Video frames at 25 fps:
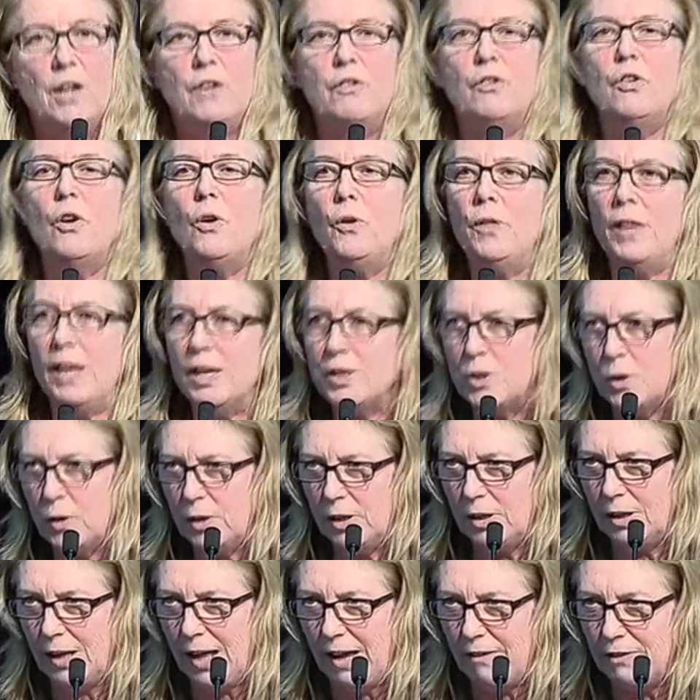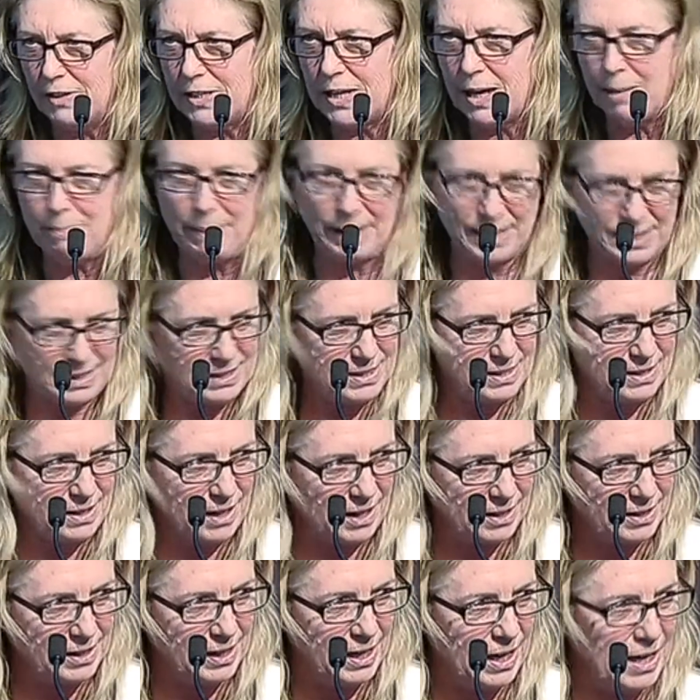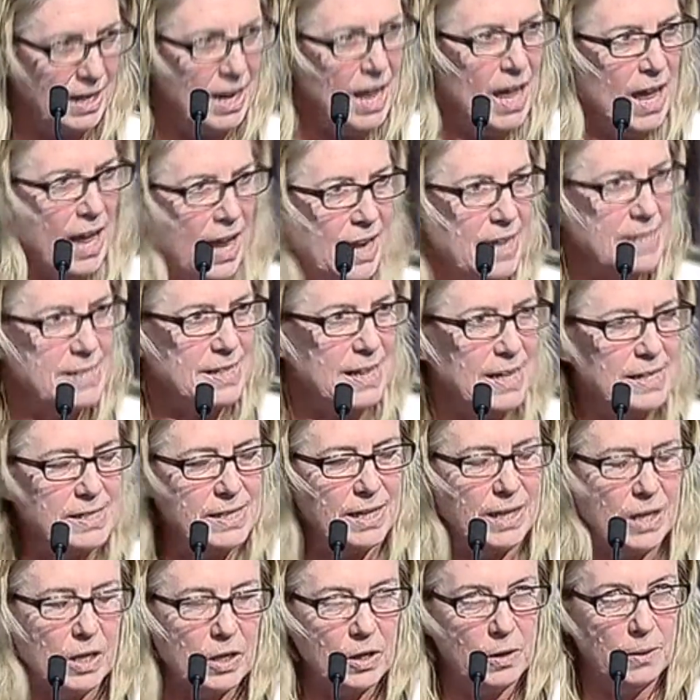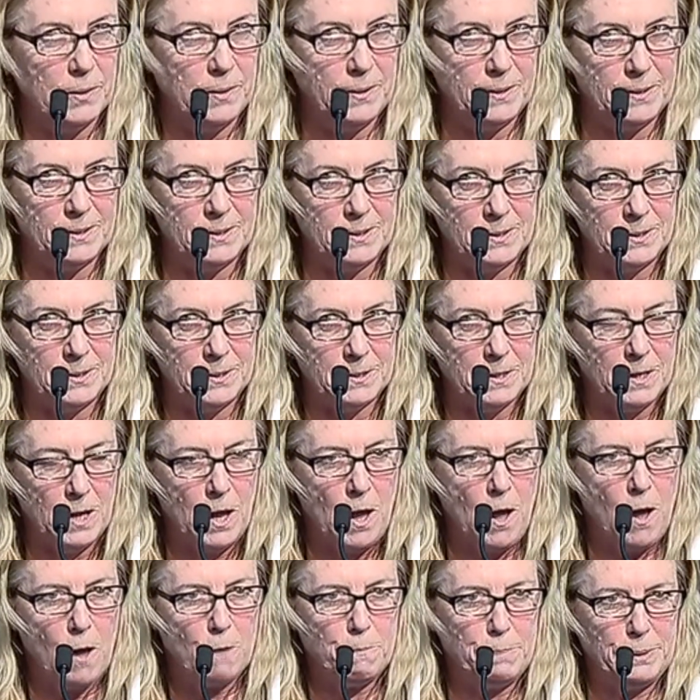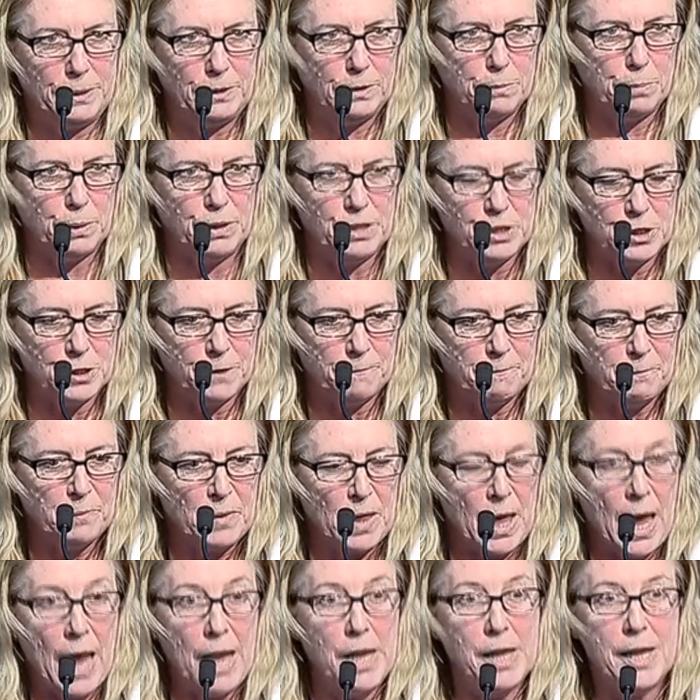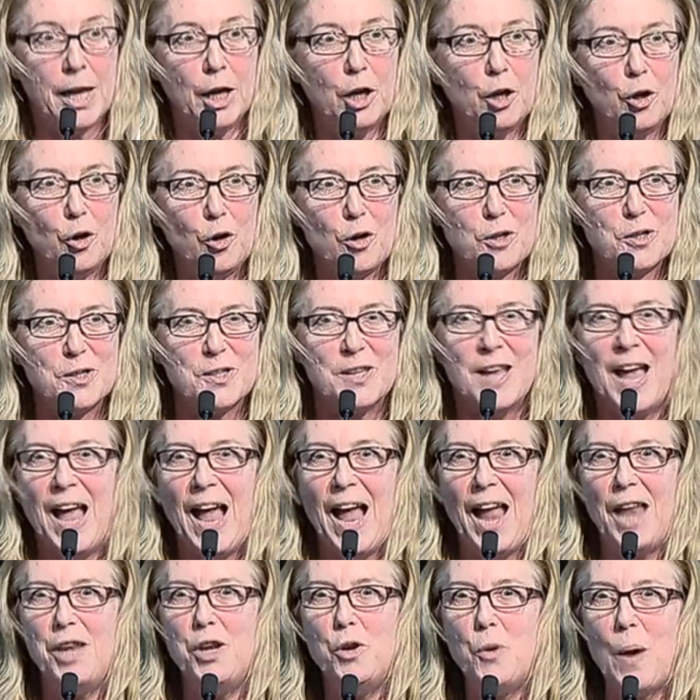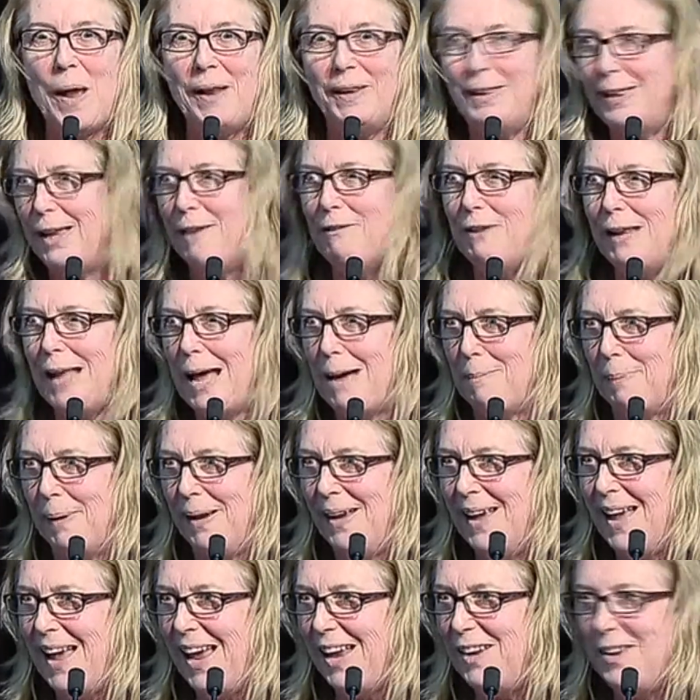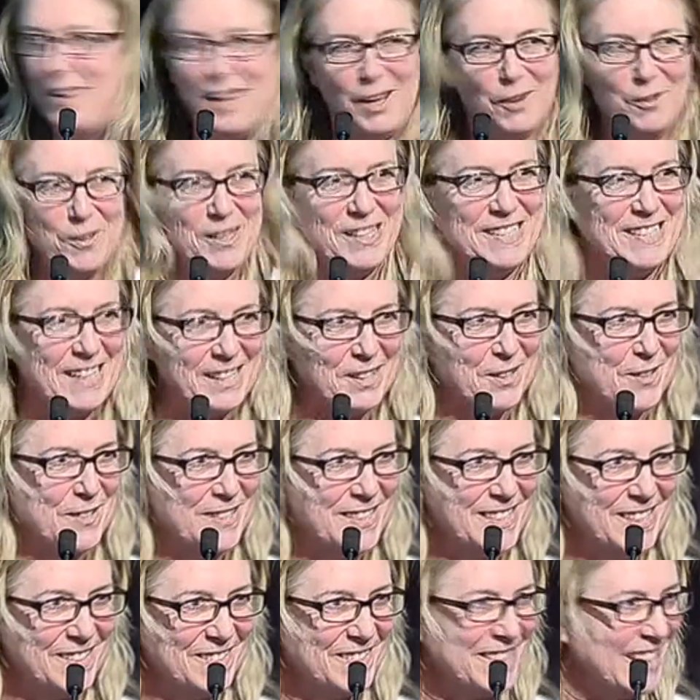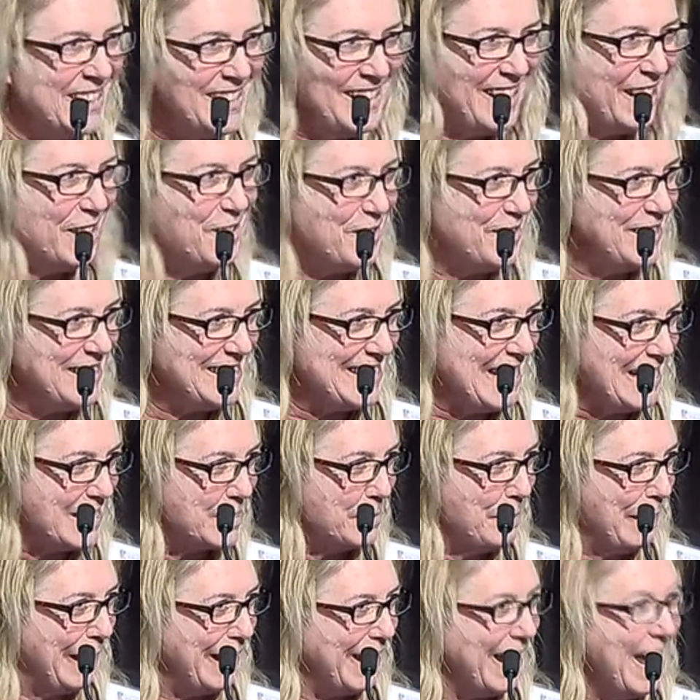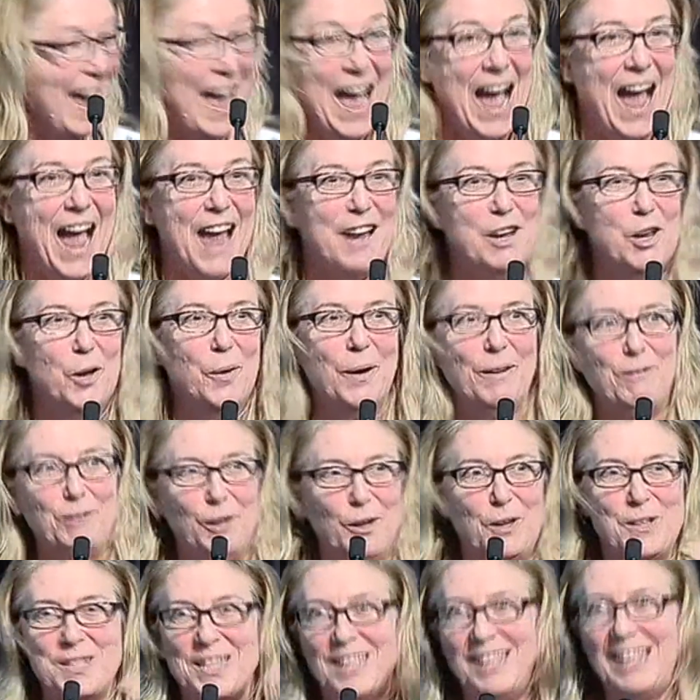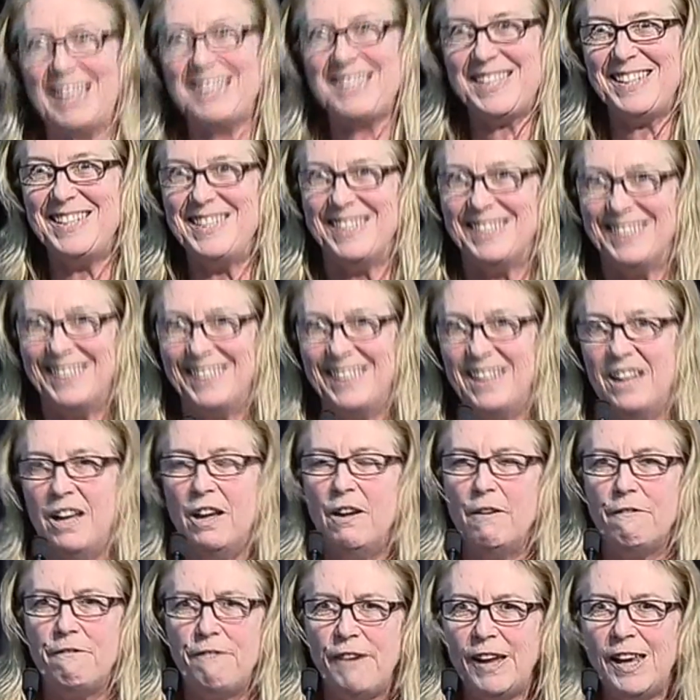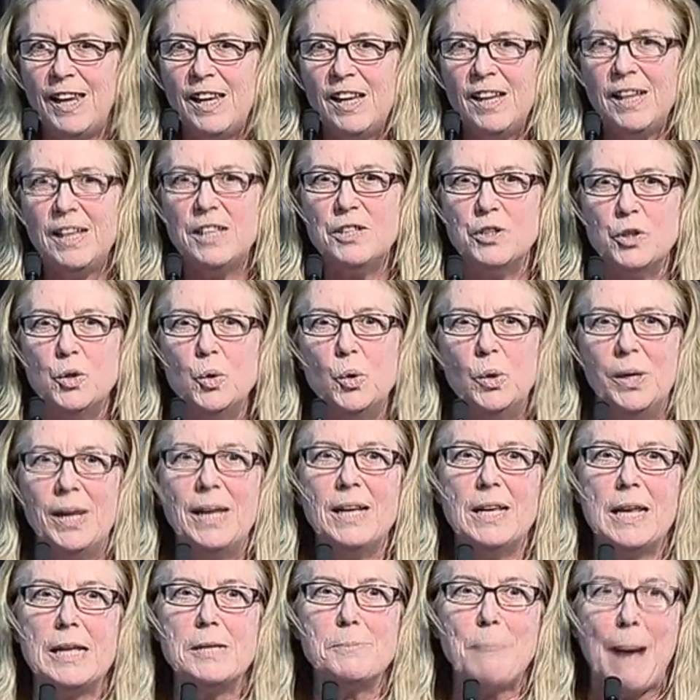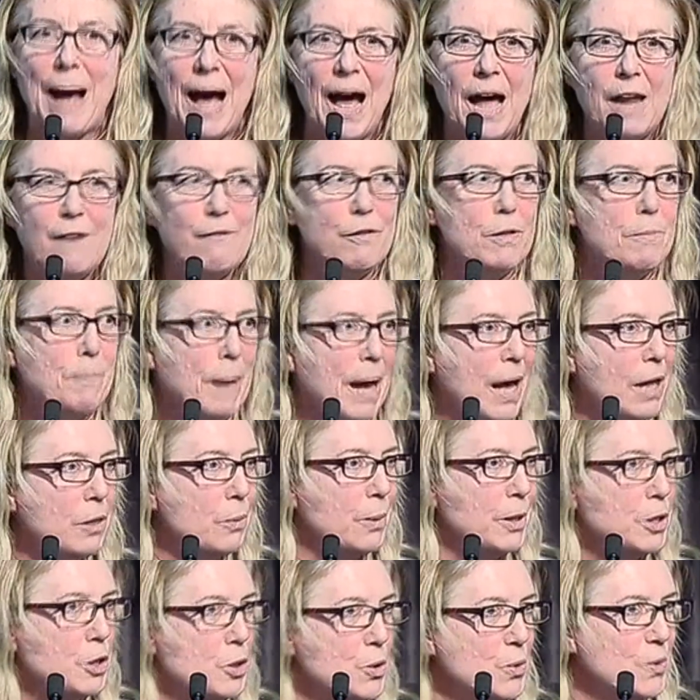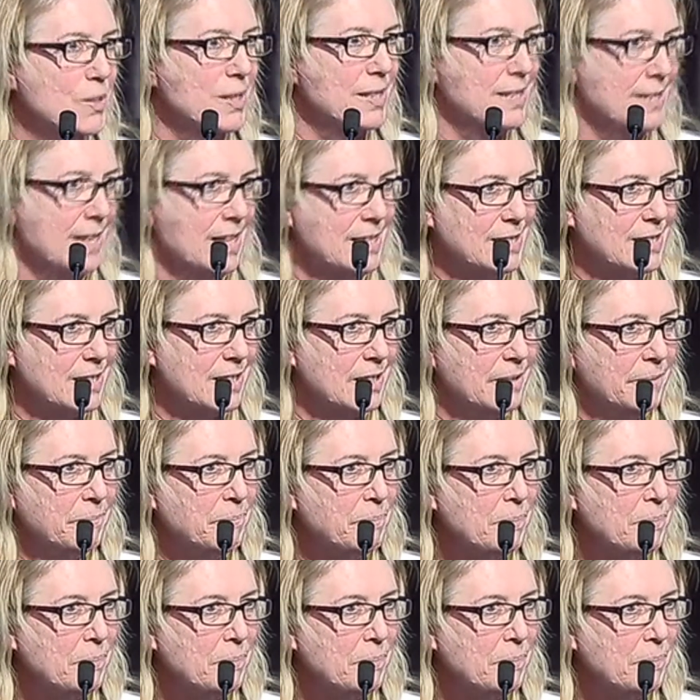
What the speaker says: So there's your little avatar back at the start again, and he starts again, you go, I'll build a bridge. And you get across, and you level up, and you get all these extra skills, and you get all these XP, and you have learned a lesson. Failure is good. It is part of the pathway to success.